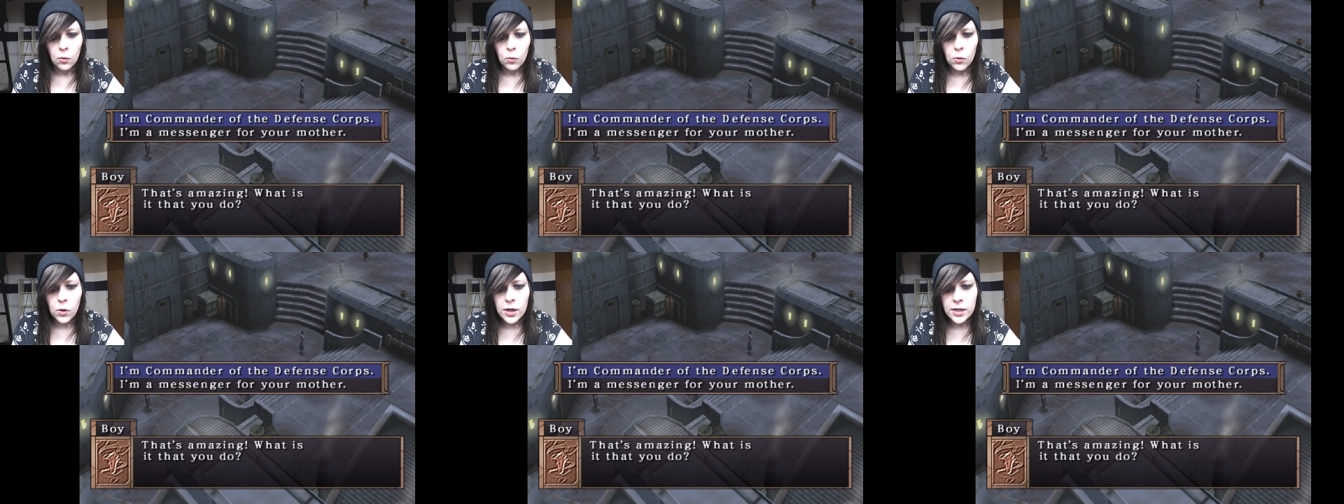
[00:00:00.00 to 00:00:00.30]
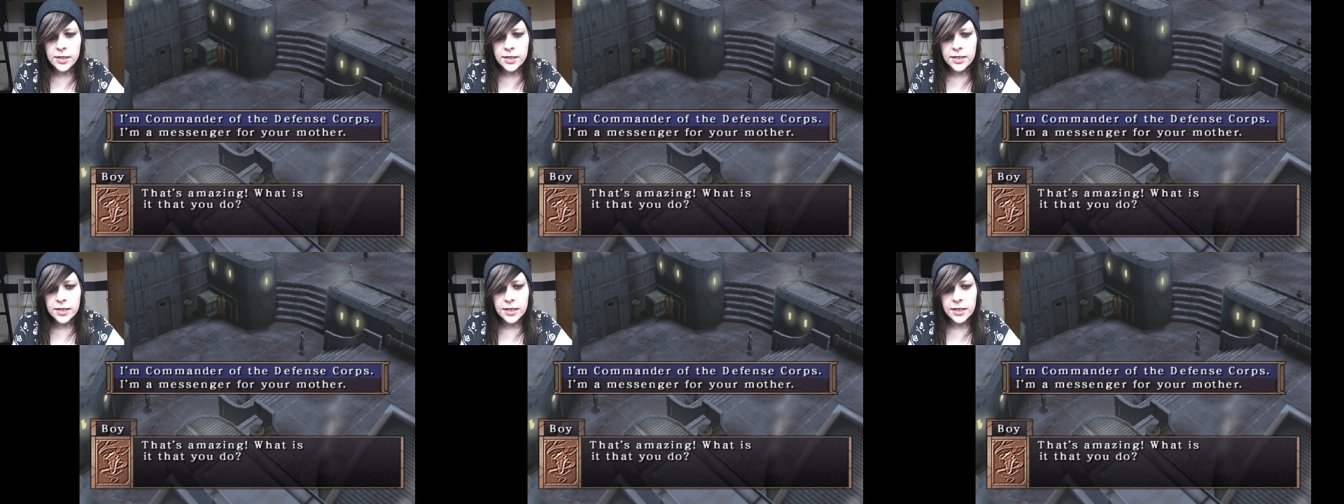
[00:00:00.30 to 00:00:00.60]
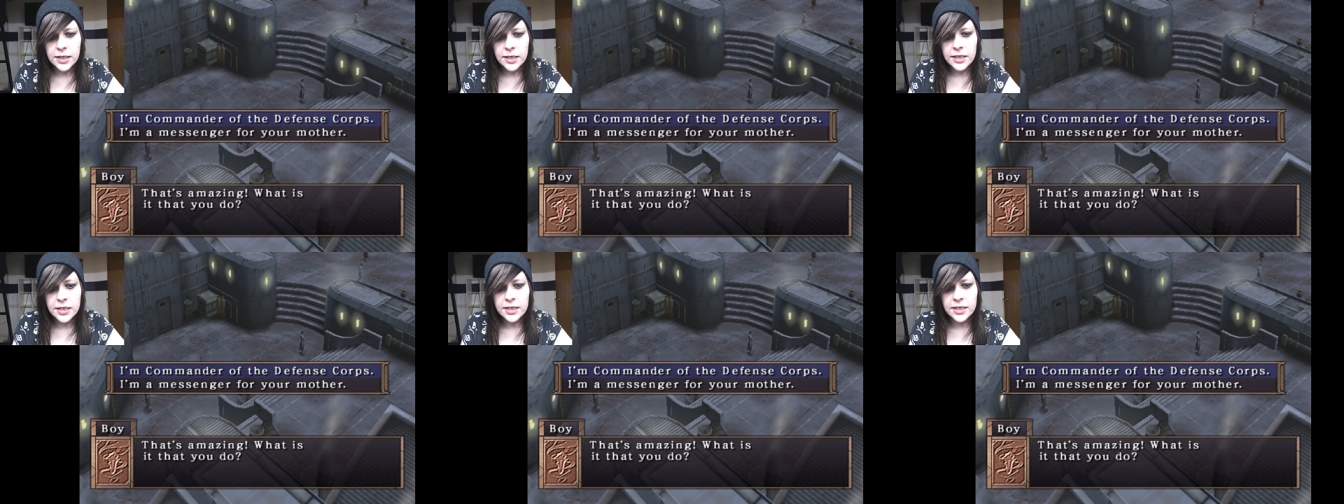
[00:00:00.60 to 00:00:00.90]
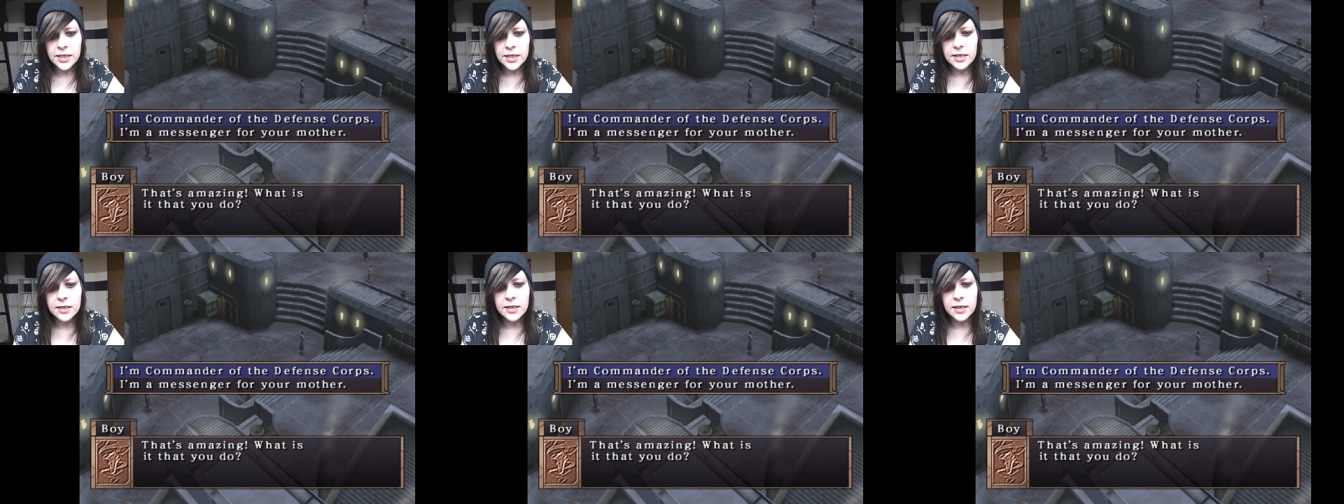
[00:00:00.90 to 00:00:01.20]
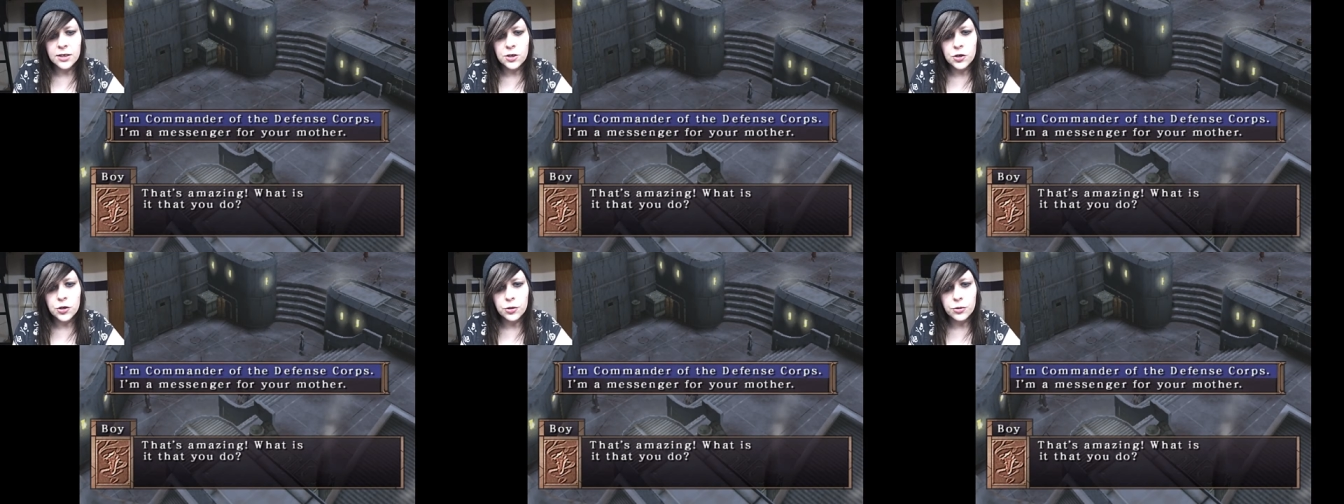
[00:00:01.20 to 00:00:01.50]
What is it
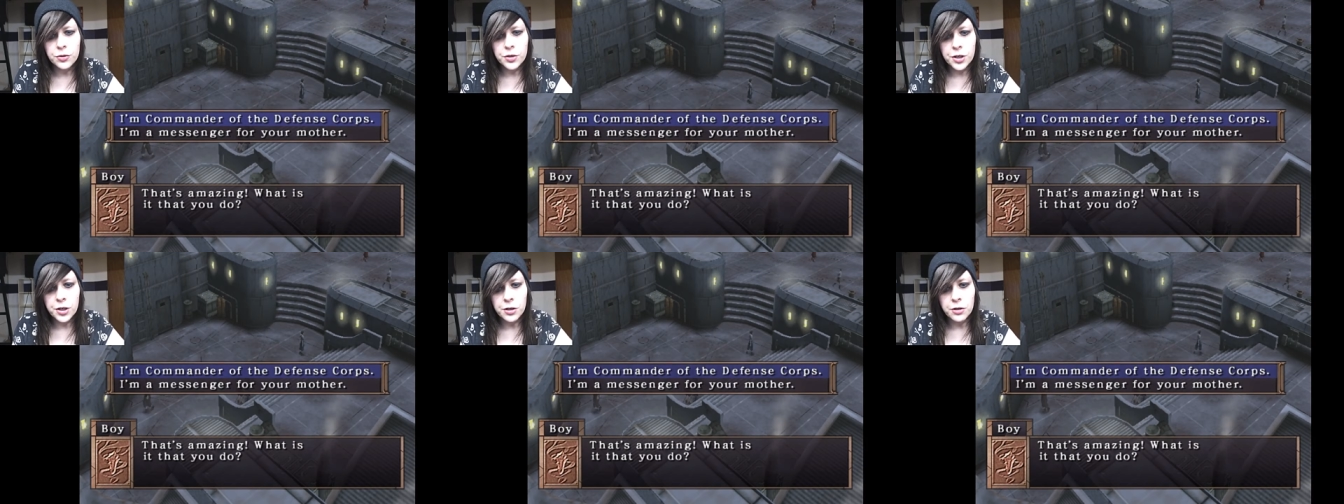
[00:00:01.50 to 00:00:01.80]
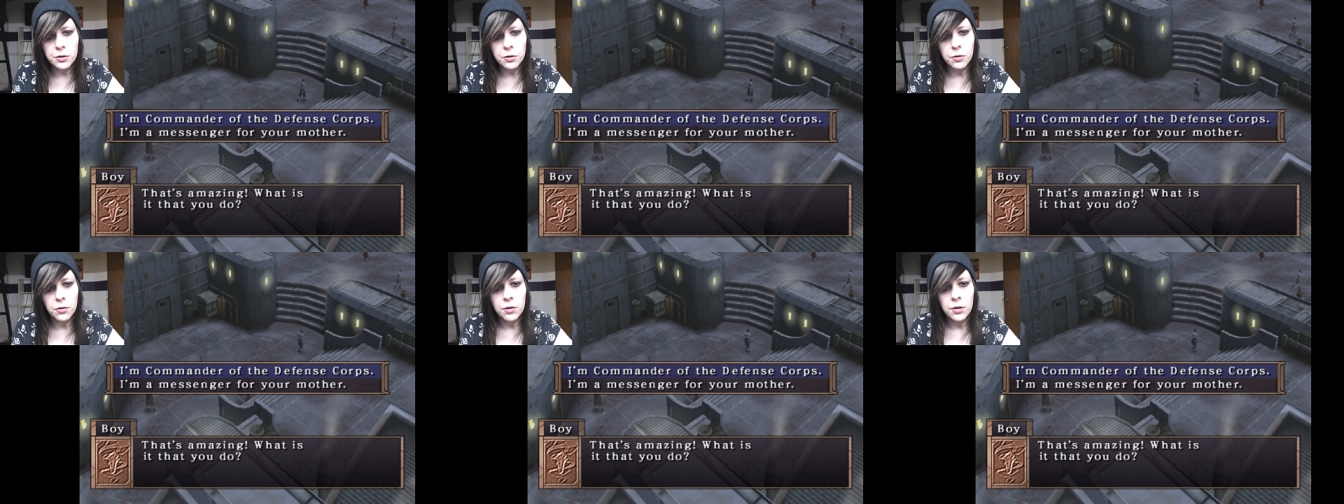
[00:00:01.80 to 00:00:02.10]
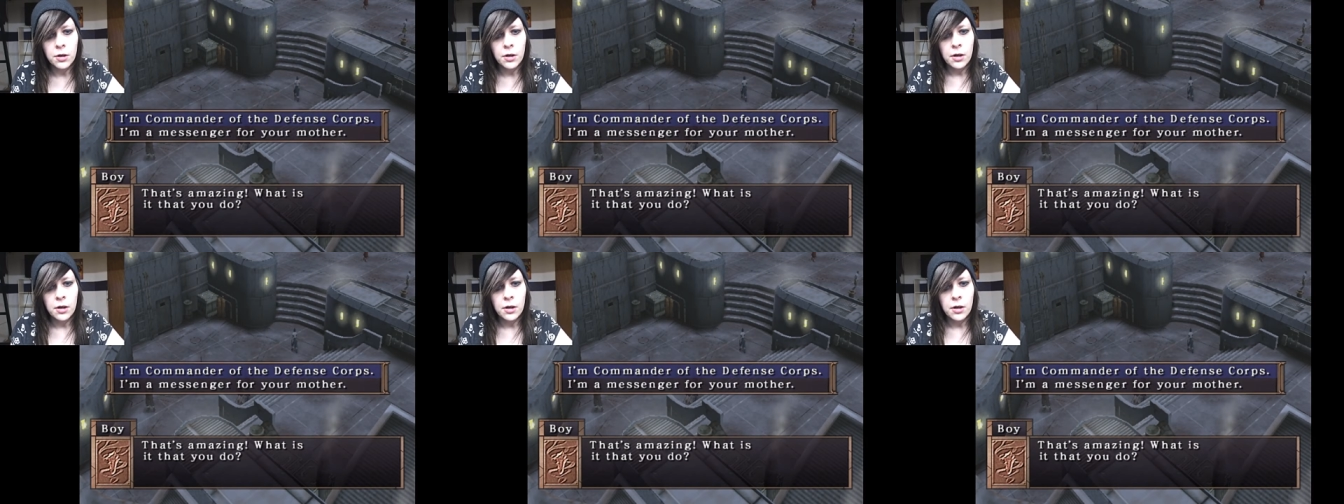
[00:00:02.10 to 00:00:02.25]
that you do?